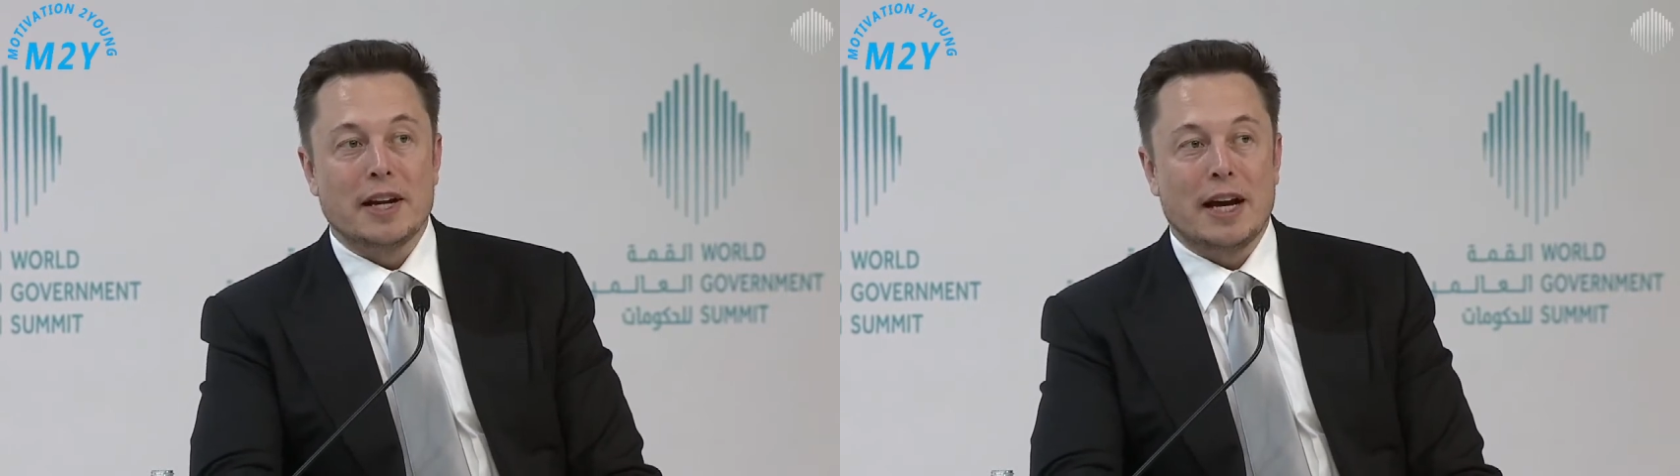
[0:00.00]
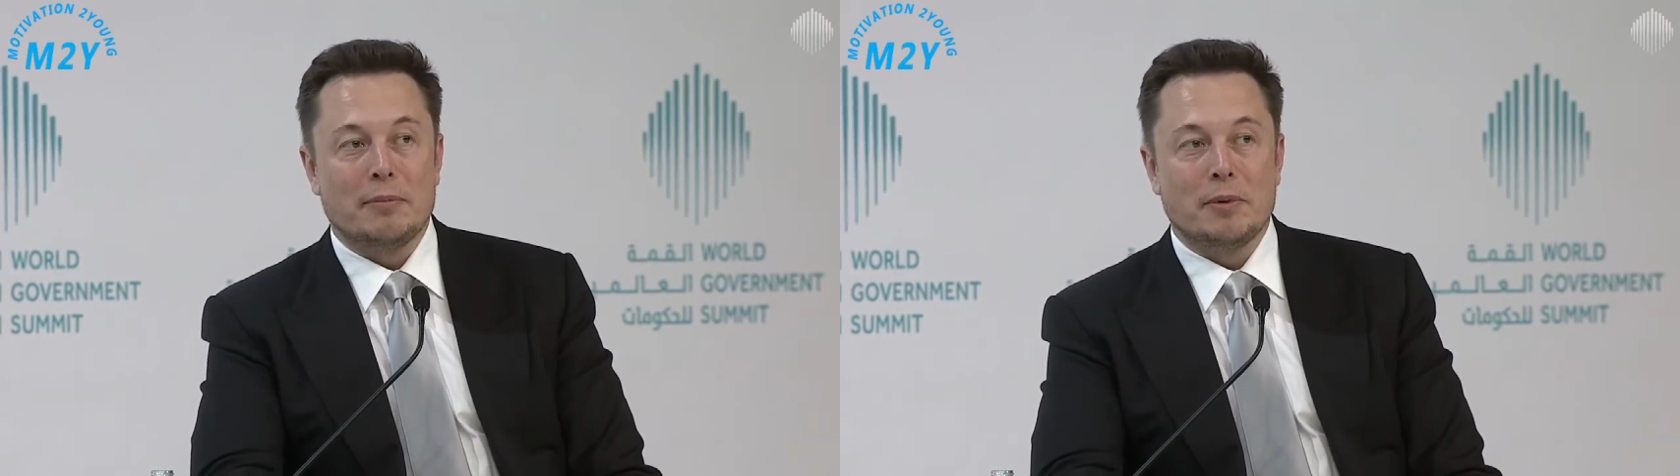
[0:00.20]

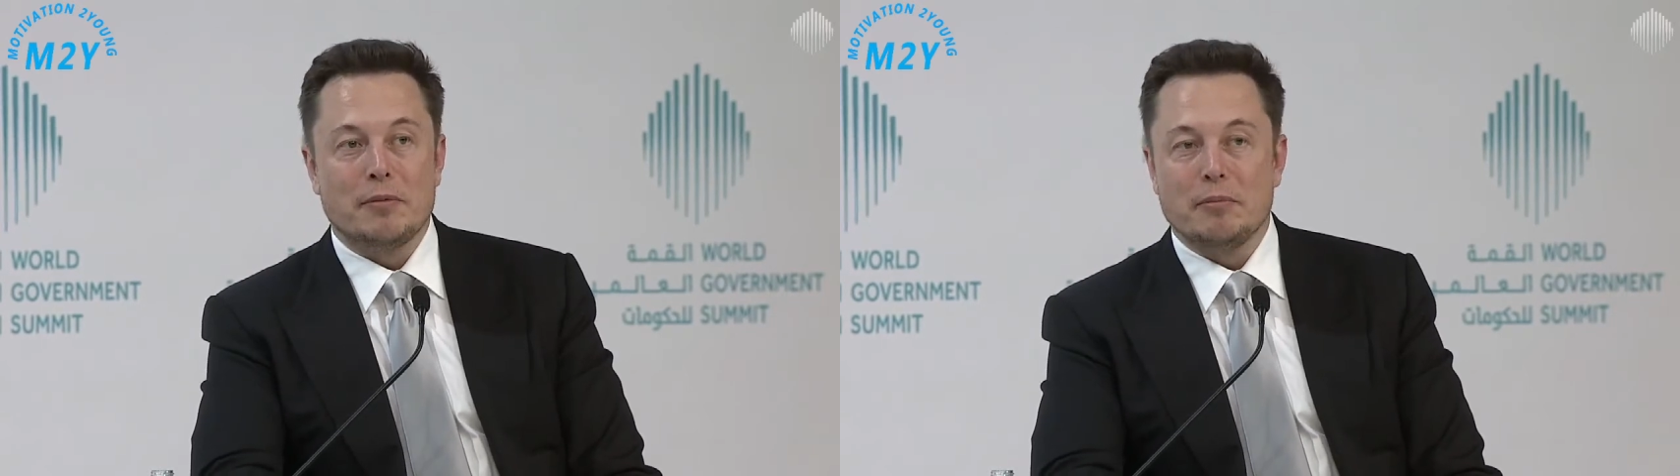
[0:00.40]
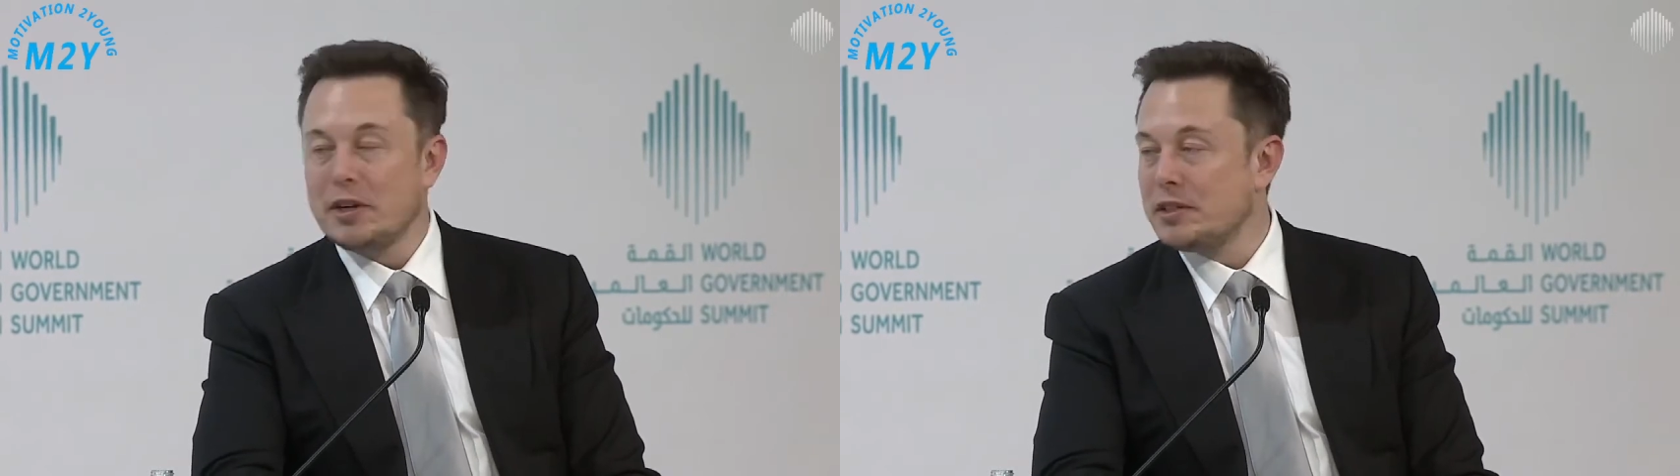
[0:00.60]

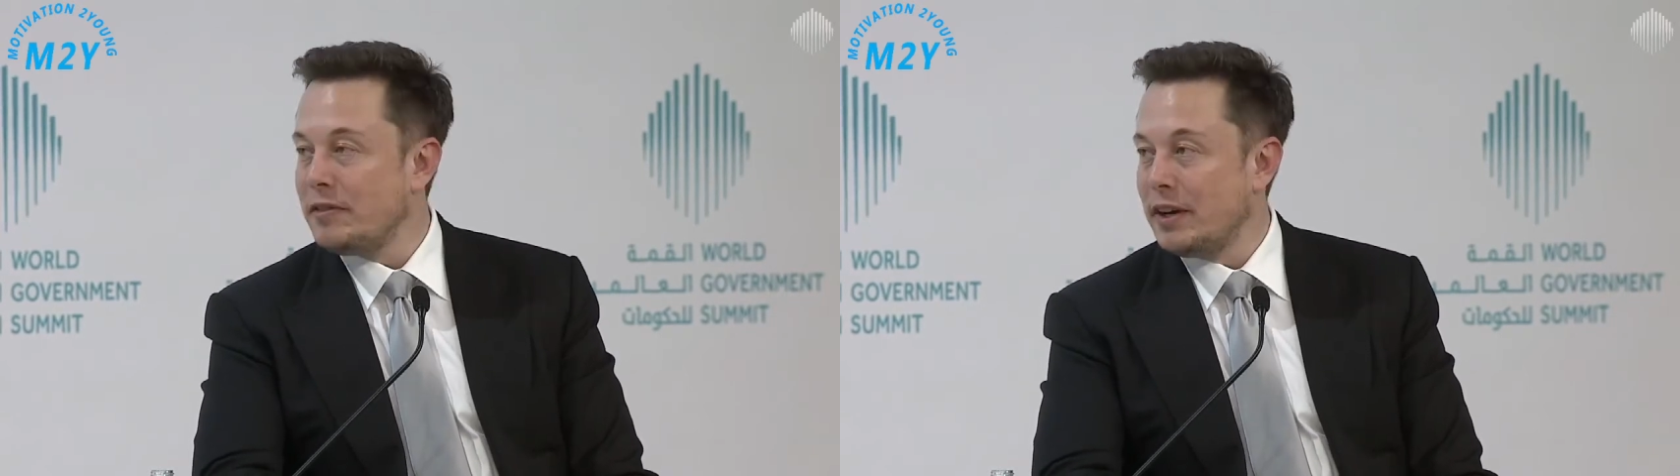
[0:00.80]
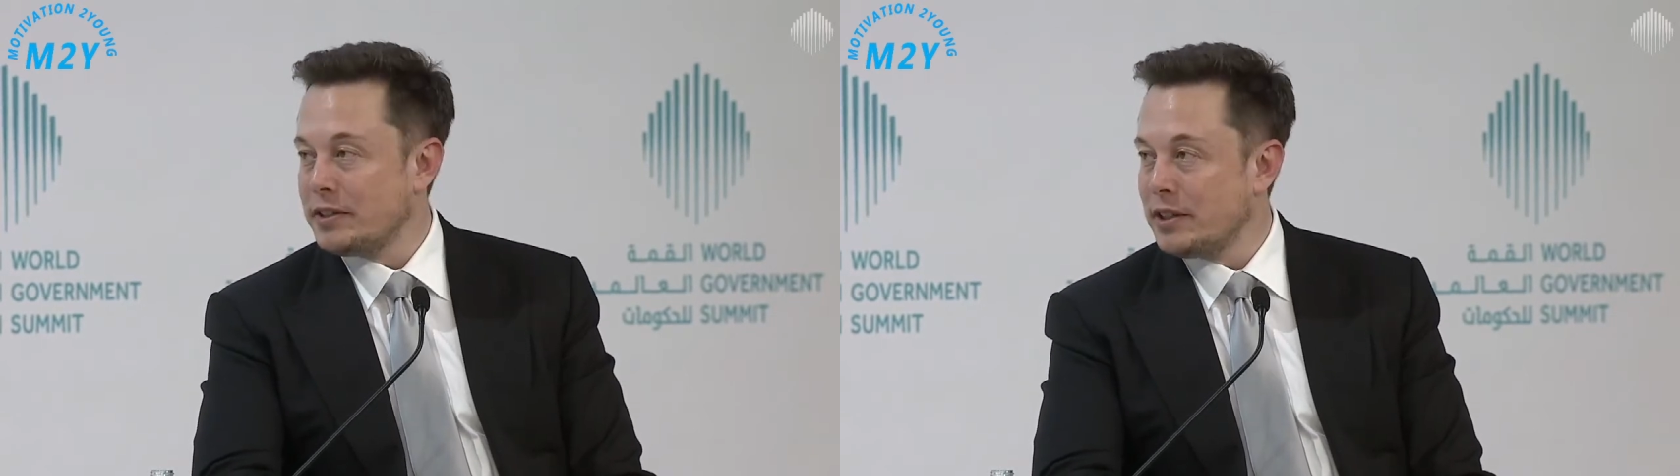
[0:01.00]
happen much
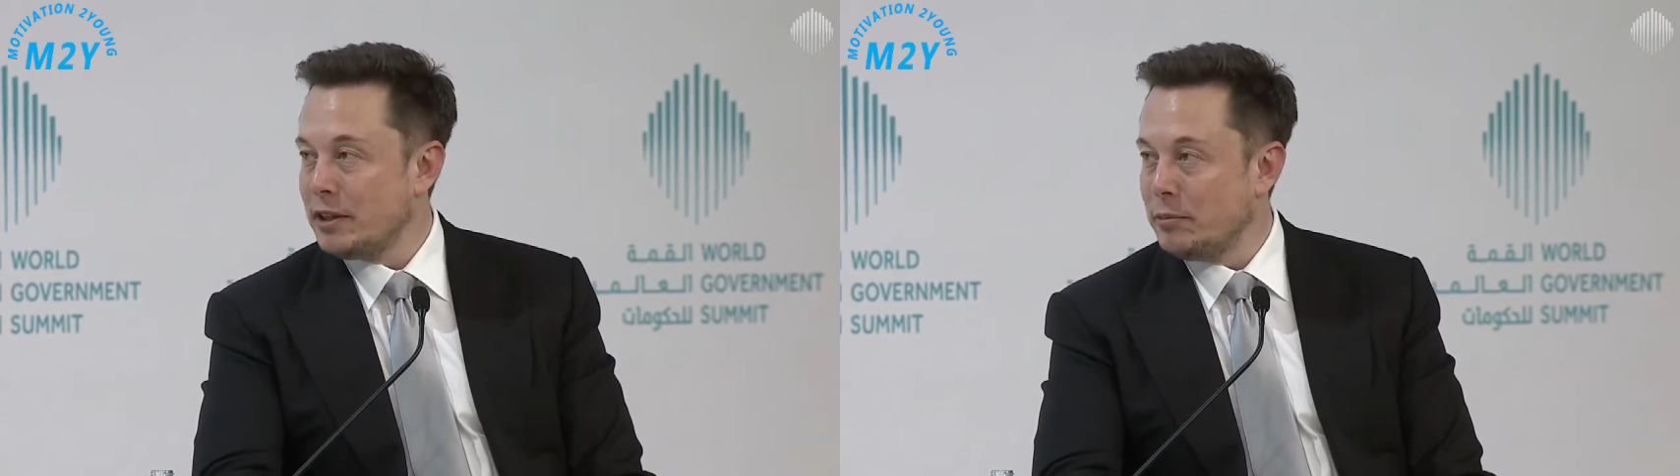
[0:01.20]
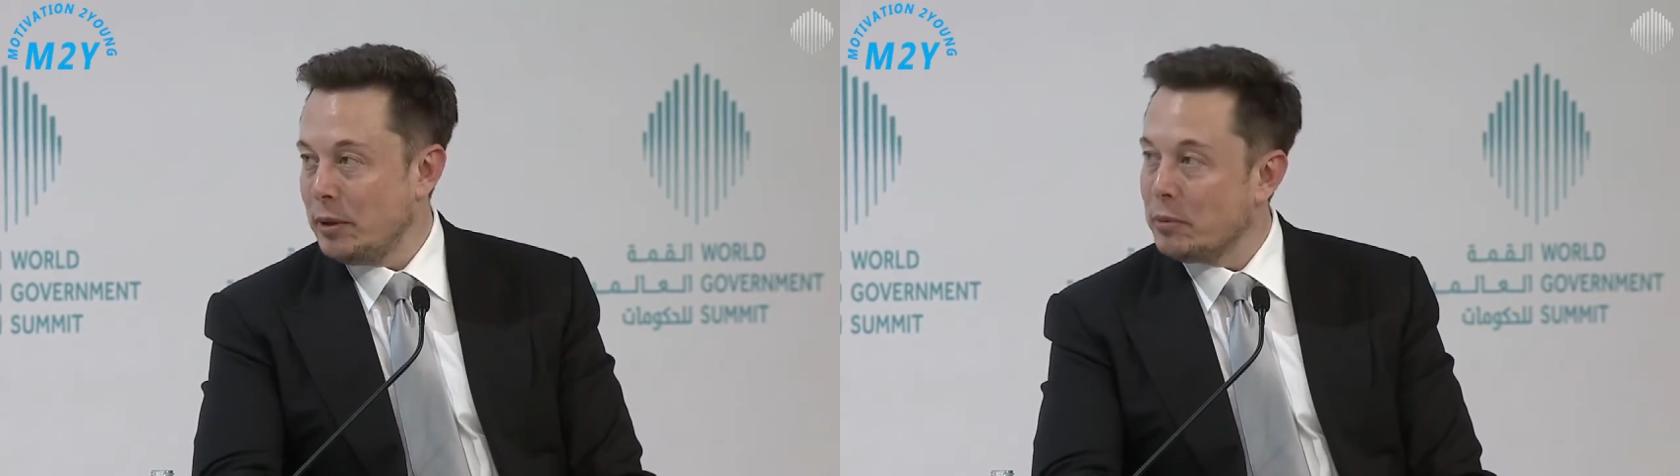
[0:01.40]
faster
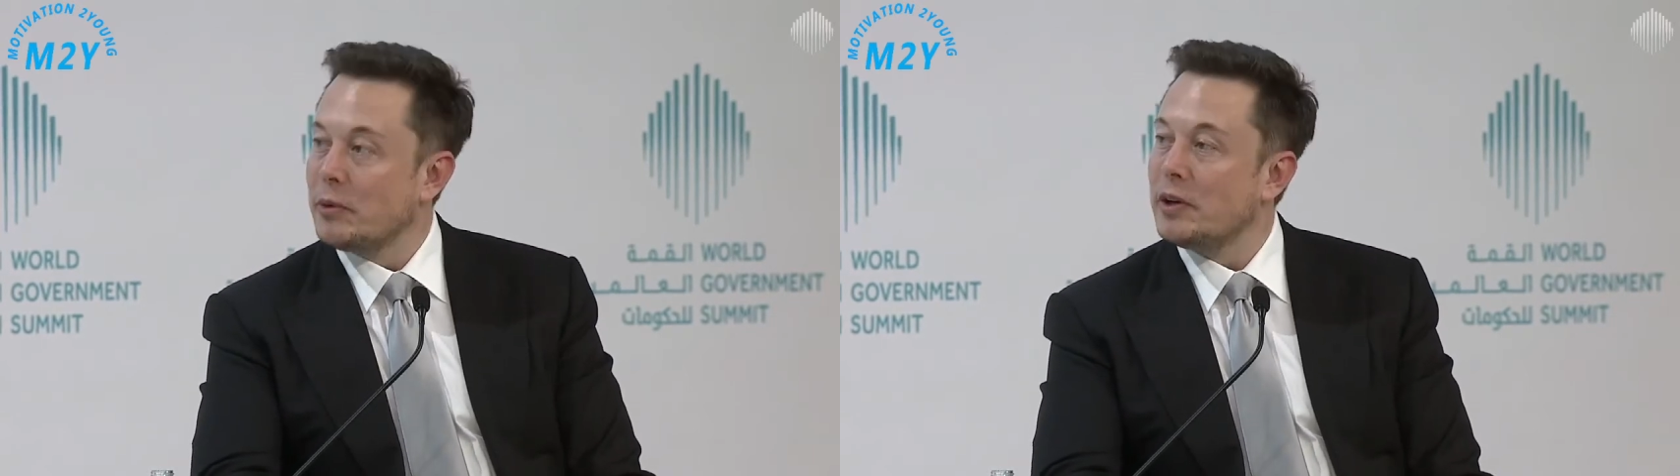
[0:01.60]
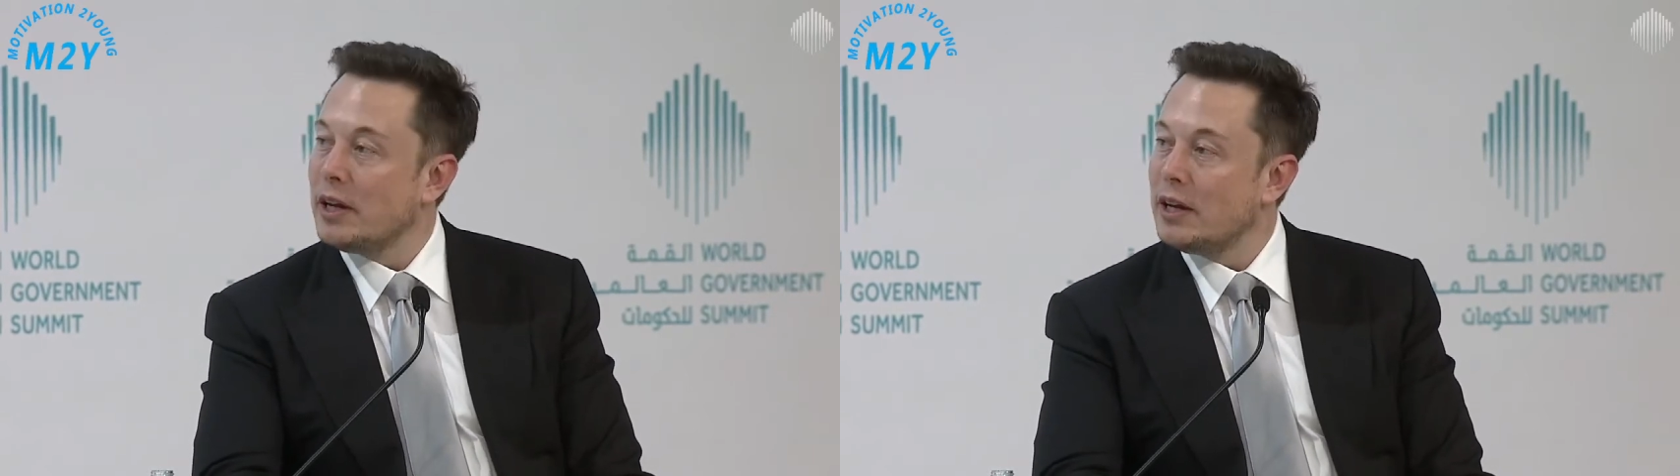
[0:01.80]
than people
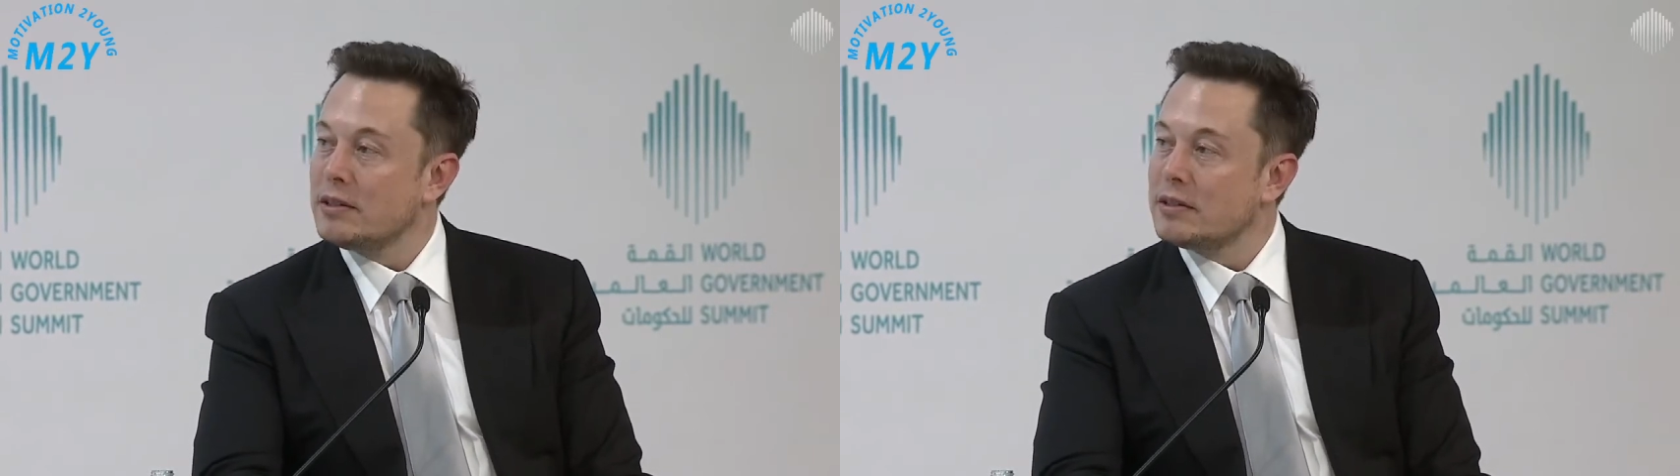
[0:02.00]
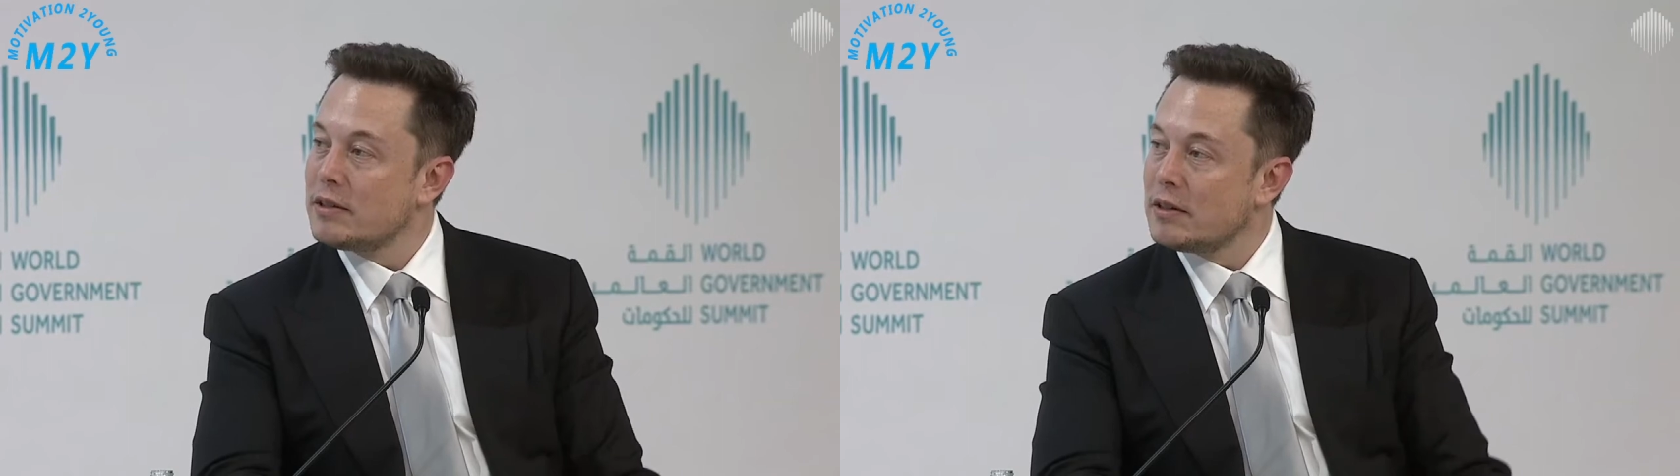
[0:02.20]
realize.